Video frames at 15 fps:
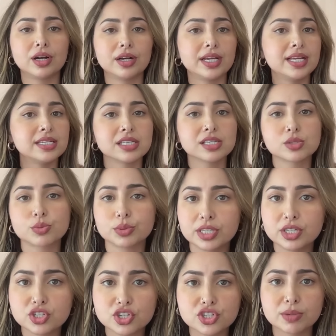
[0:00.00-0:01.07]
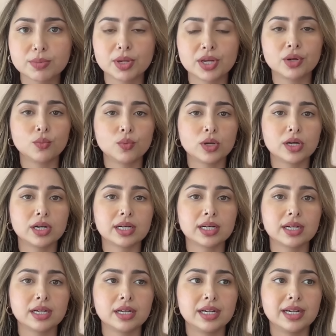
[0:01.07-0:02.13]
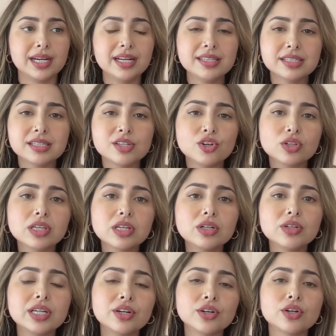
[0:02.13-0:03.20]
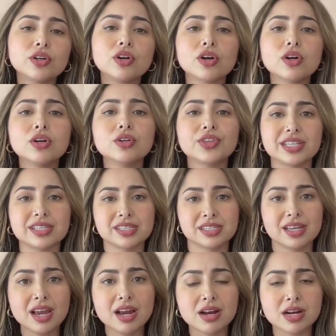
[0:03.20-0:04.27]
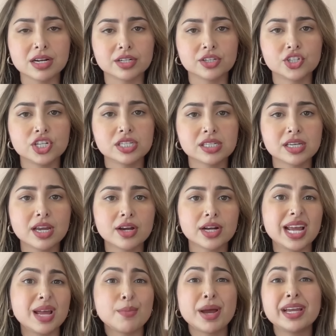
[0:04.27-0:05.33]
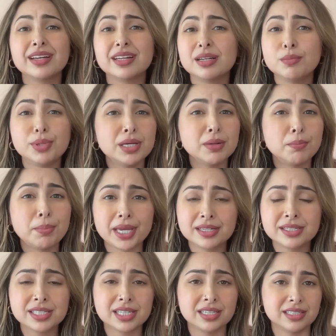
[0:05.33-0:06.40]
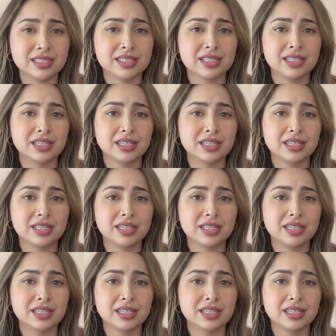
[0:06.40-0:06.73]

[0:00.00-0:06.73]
Is this relationship going to work? It's your little inner girl that's scared. She's scared. Am I going to be abandoned?